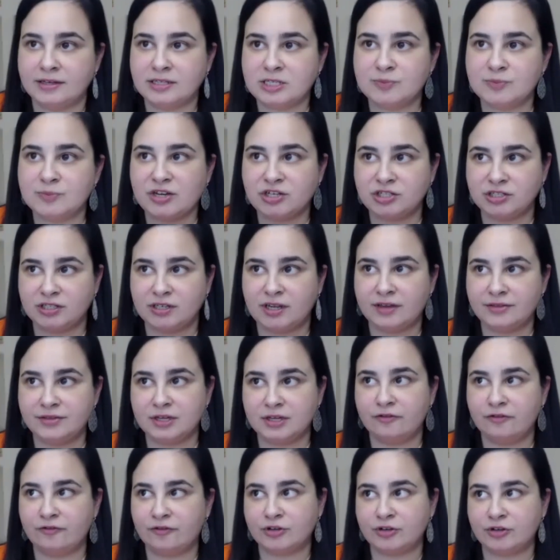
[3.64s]
especially I
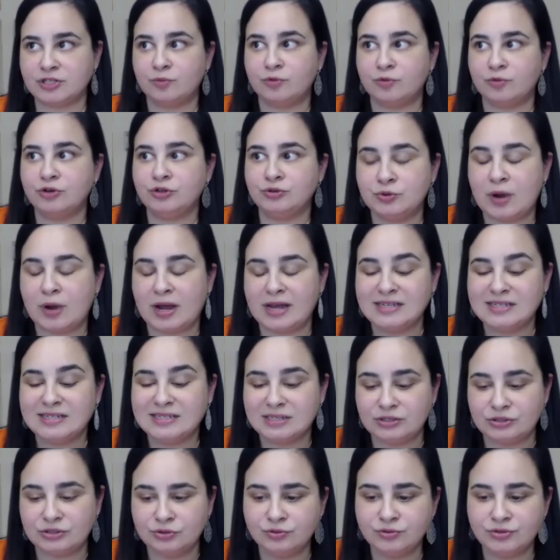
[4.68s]
think for someone who
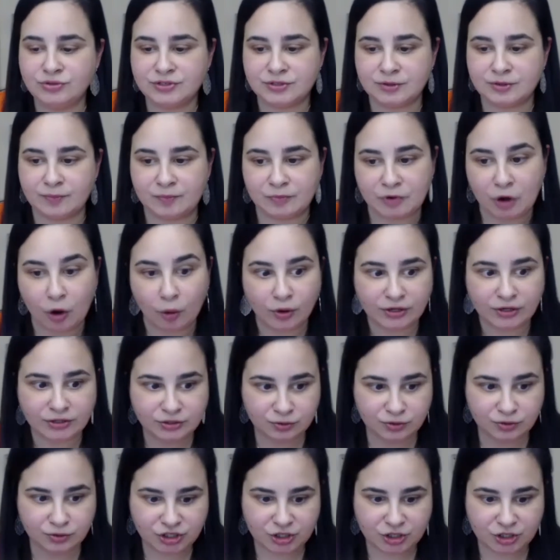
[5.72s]
isn't used to going
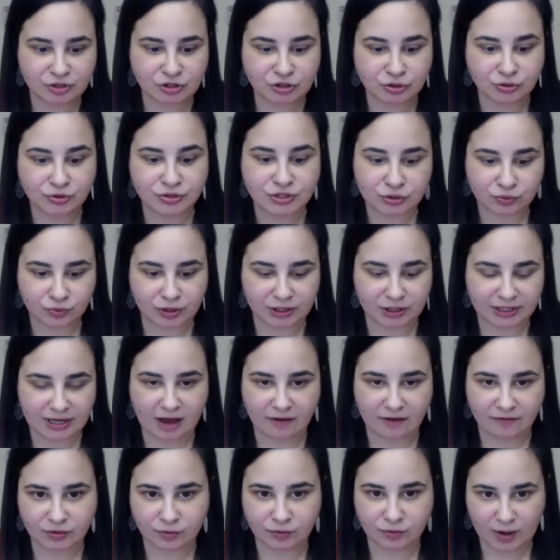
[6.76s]
to a gym and using really
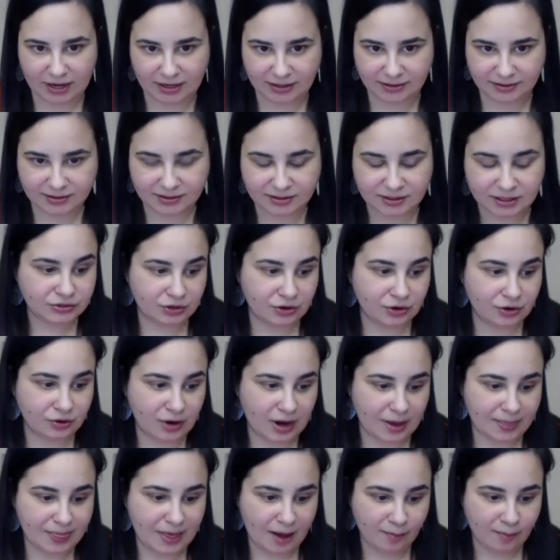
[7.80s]
heavy weights. So
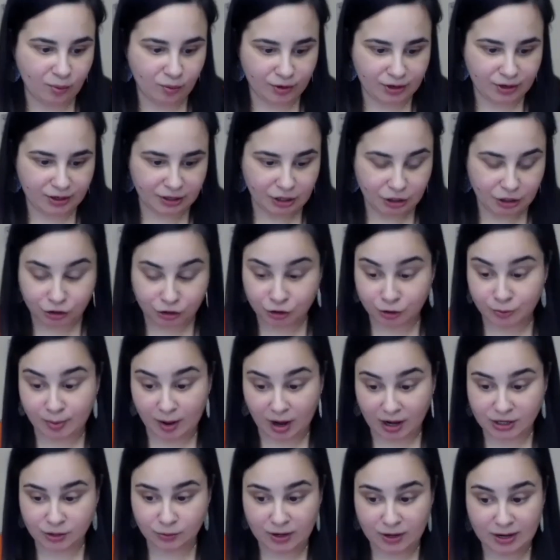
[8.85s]
at that point, your
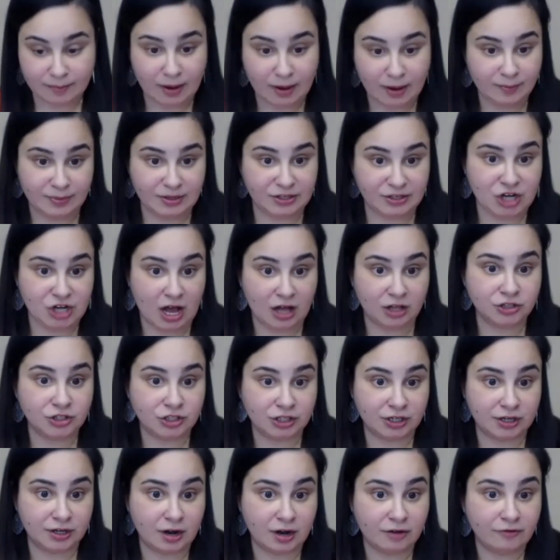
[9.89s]
body weight might be
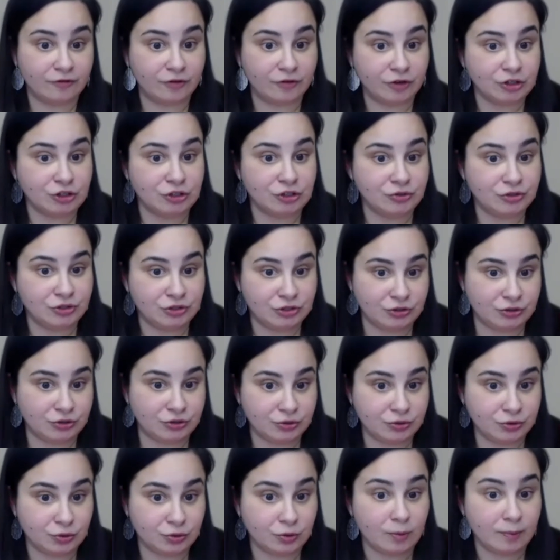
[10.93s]
challenging enough for you
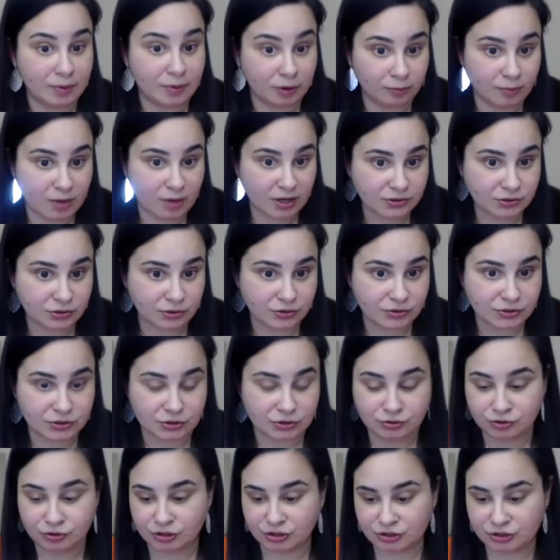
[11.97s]
to build muscle. So
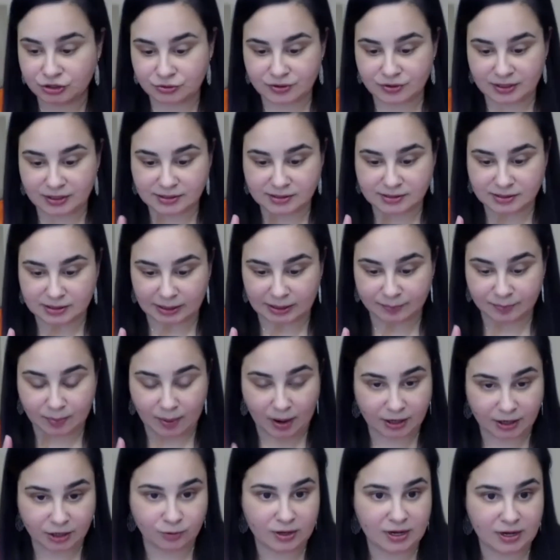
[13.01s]
you could do things like
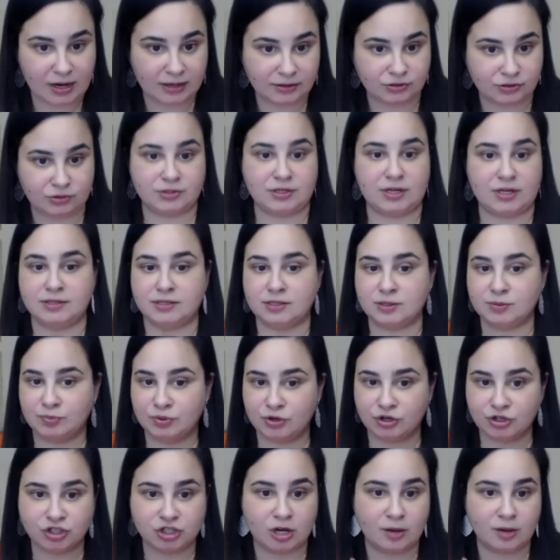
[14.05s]
body weight exercises,
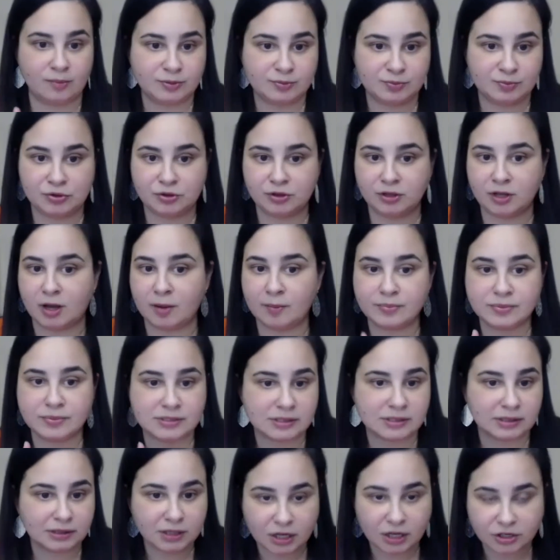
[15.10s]
push-ups,
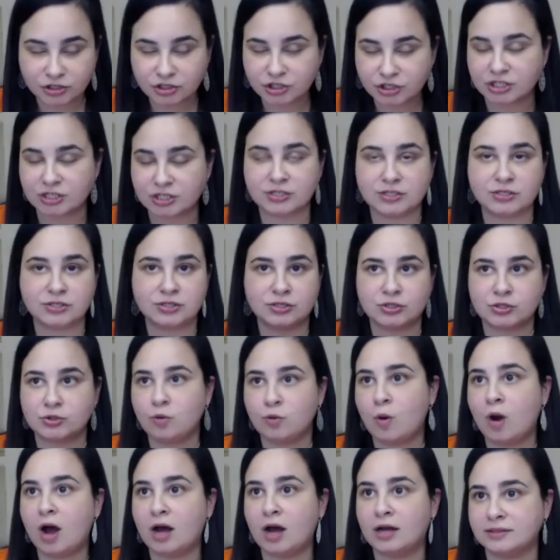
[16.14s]
pull-ups, lunges,
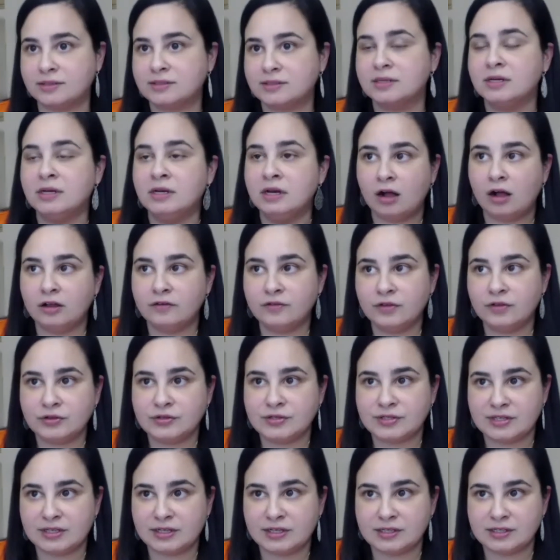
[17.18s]
squats, all of
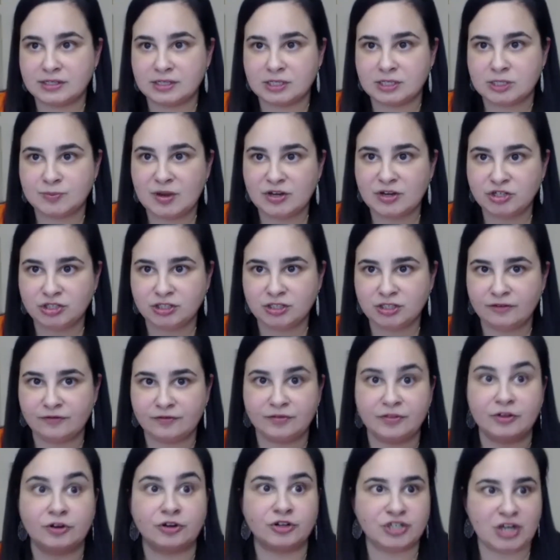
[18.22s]
those things, especially
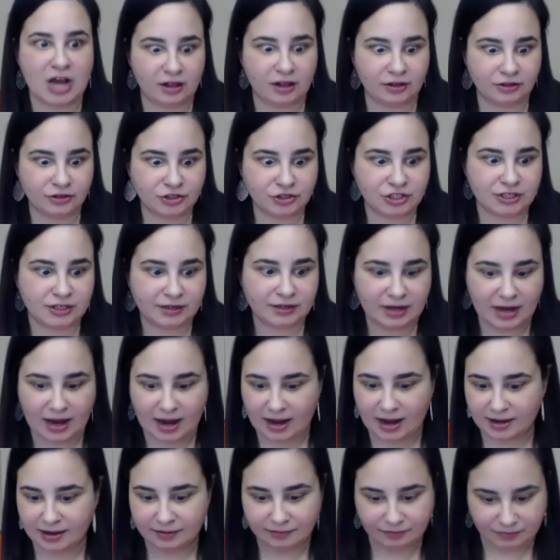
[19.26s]
if they're challenging
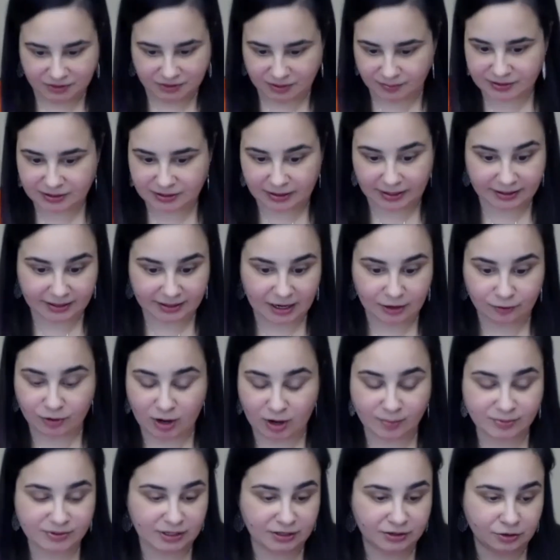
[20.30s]
at something like 8
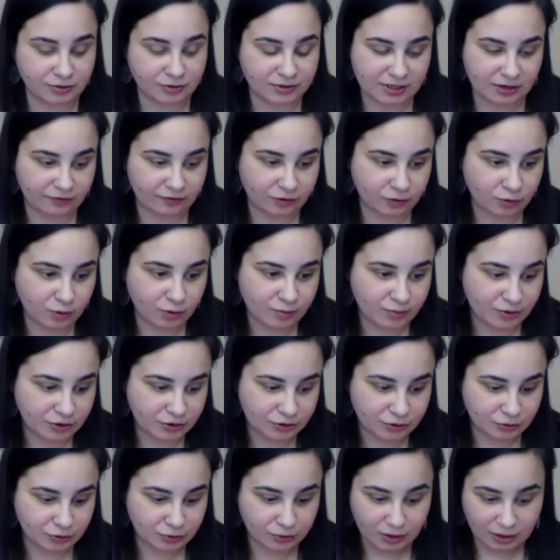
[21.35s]
reps. I know several
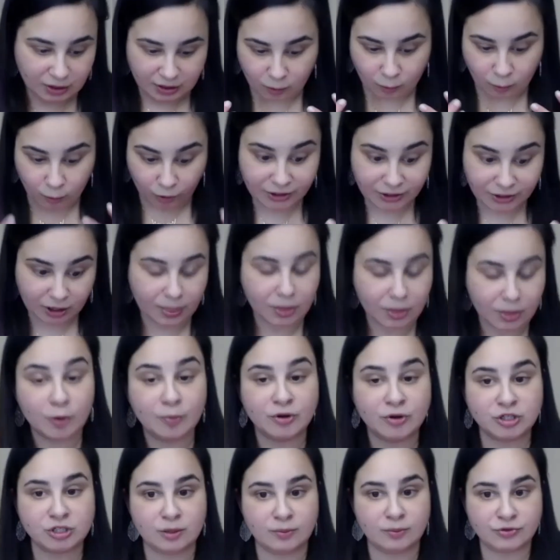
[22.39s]
women who are working on their
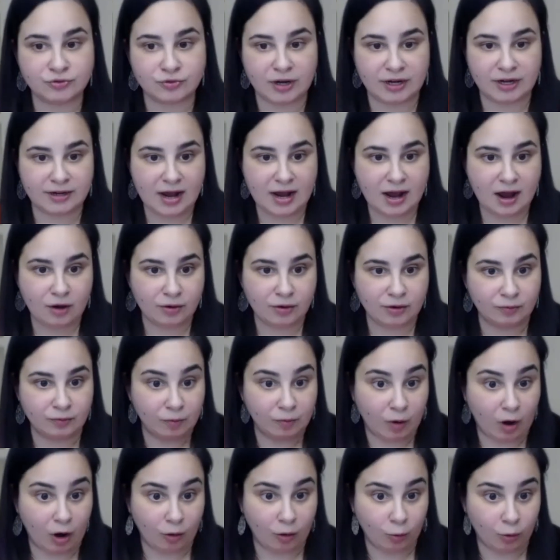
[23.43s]
push-ups right now and
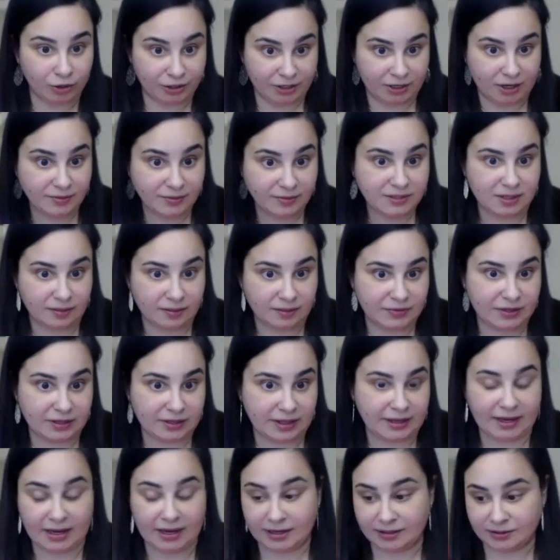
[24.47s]
are working up to something
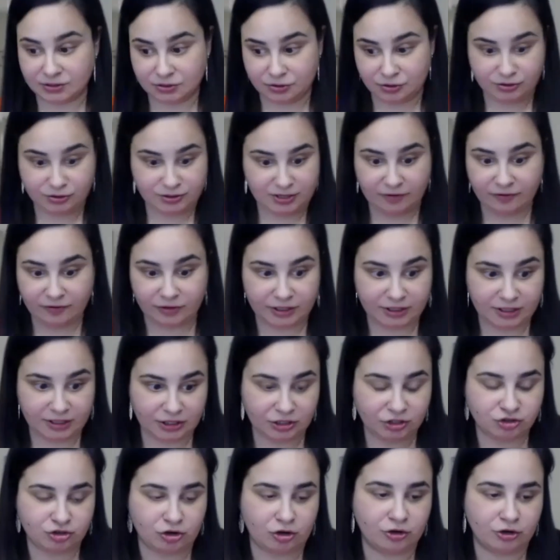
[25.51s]
like 8. So they're definitely
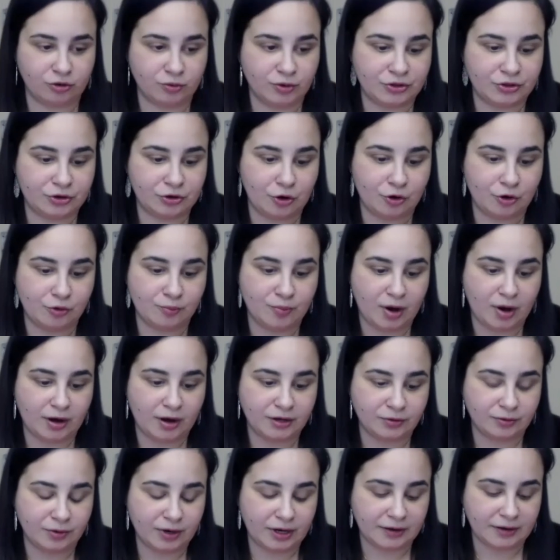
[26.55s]
getting stronger with their own
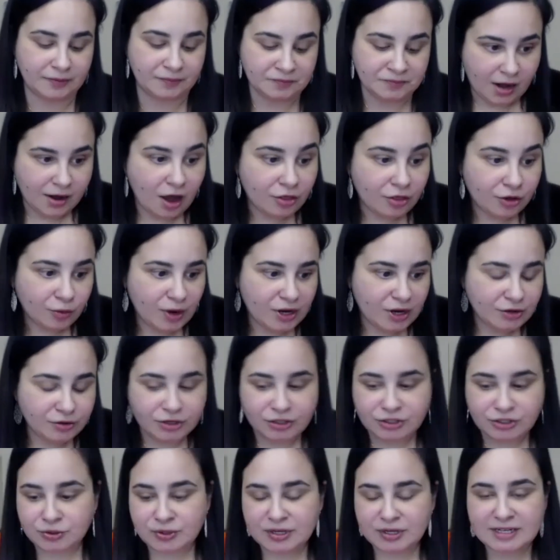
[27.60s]
body weight. Another way you
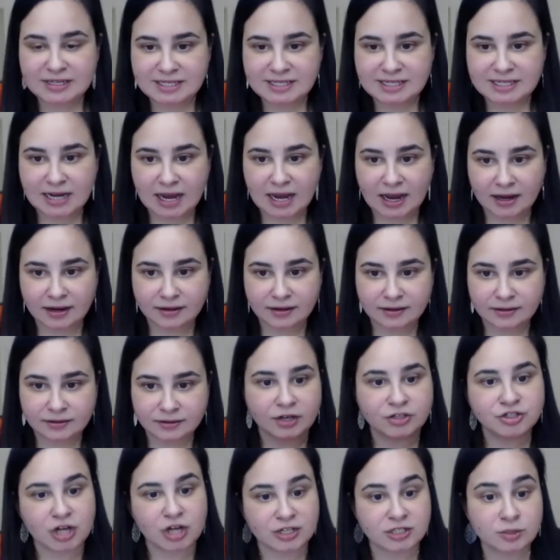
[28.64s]
could do it is to get
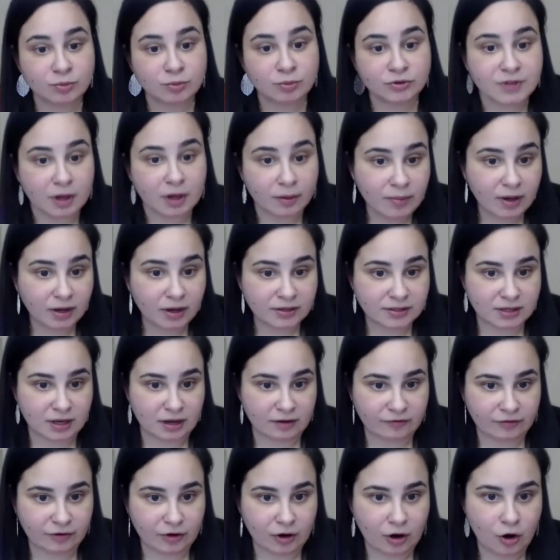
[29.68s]
an adjustable dumbbell
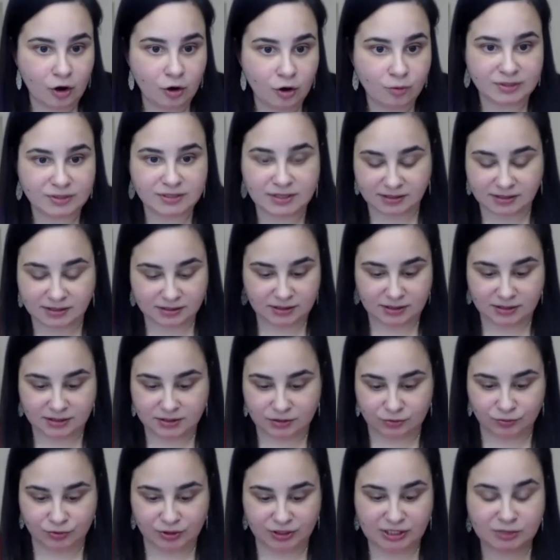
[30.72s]
set for home. It's
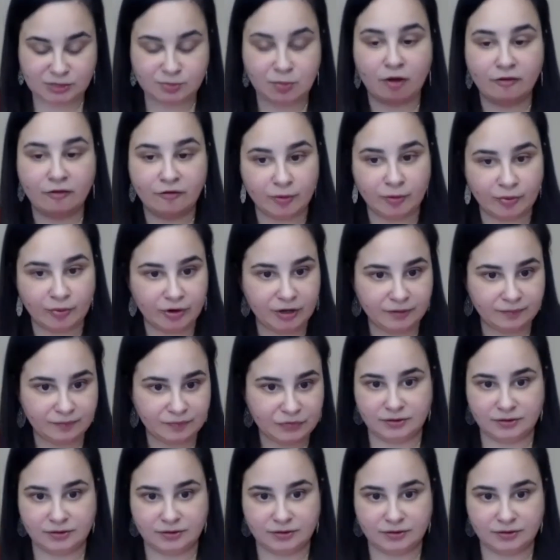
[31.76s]
a really small footprint.